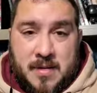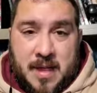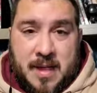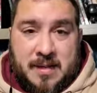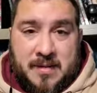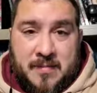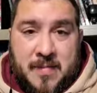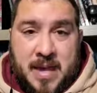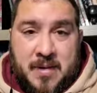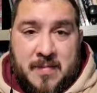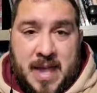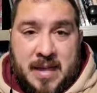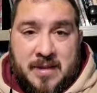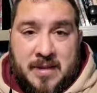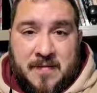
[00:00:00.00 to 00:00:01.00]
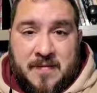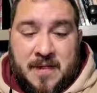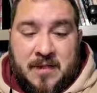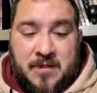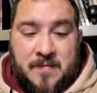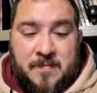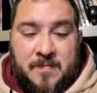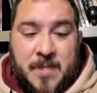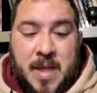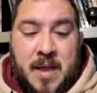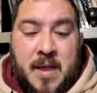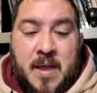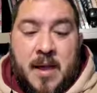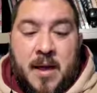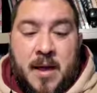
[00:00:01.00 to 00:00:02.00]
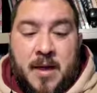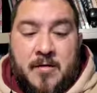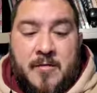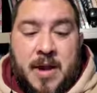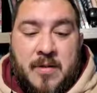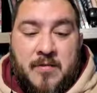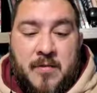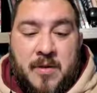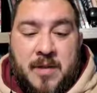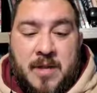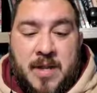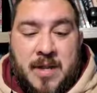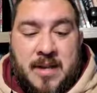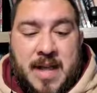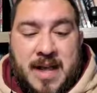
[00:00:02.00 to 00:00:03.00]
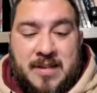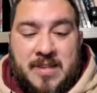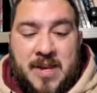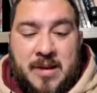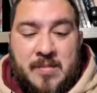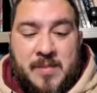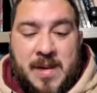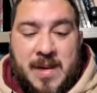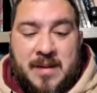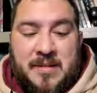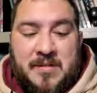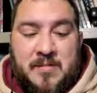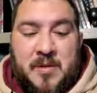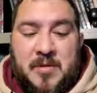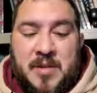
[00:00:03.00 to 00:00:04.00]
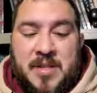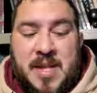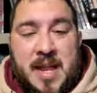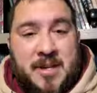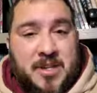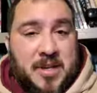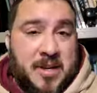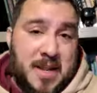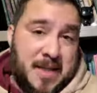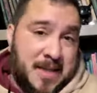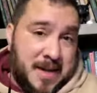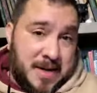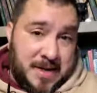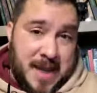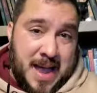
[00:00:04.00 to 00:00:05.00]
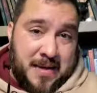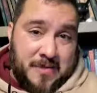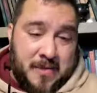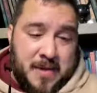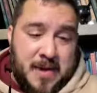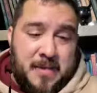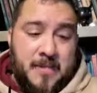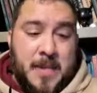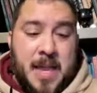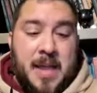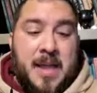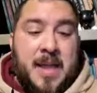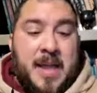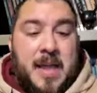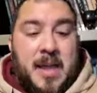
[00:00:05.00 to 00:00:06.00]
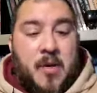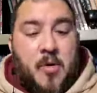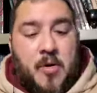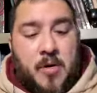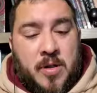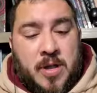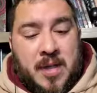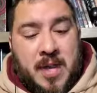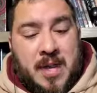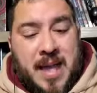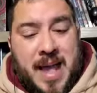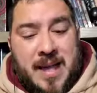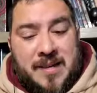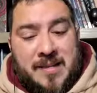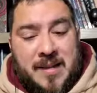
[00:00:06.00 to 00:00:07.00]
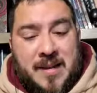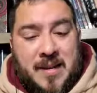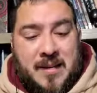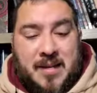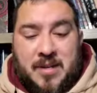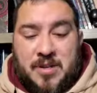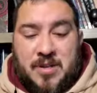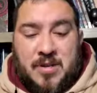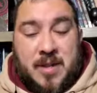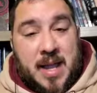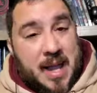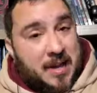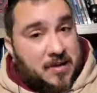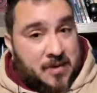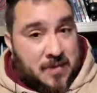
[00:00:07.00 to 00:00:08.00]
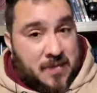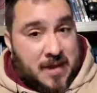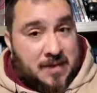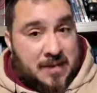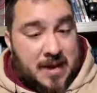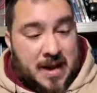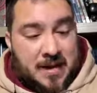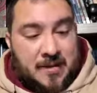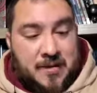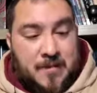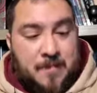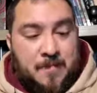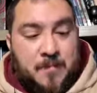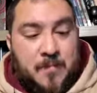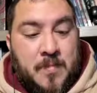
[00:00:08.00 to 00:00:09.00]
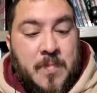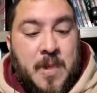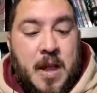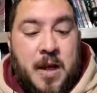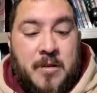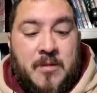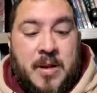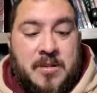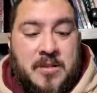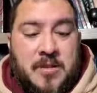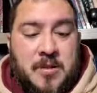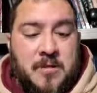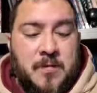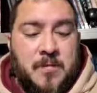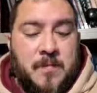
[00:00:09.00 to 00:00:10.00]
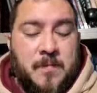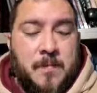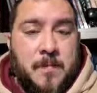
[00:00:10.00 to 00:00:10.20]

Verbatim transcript: as a meta magic feature. On round one, you can cast Shadowblade as a bonus action and then attack with it. Or you can cast it and then shoot a cantrip as an action. On round two,